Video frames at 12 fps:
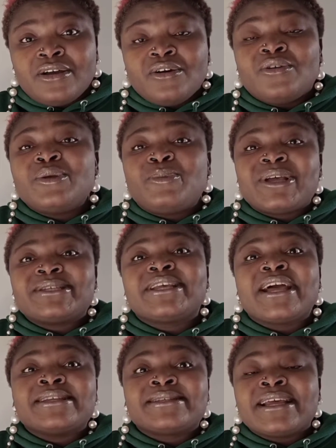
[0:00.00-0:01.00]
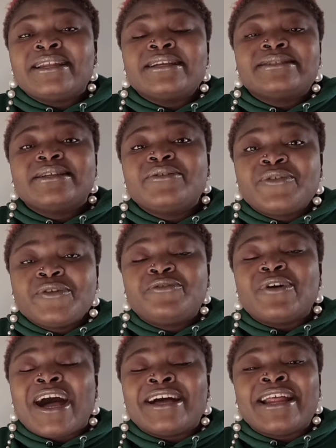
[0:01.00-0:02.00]
or the person can send a delivery
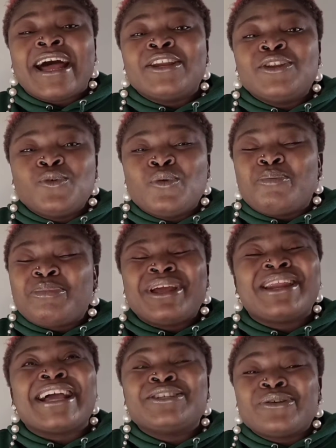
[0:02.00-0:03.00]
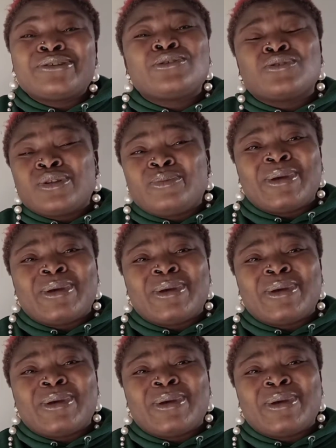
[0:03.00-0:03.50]
van and you will pay. Like, just talk to the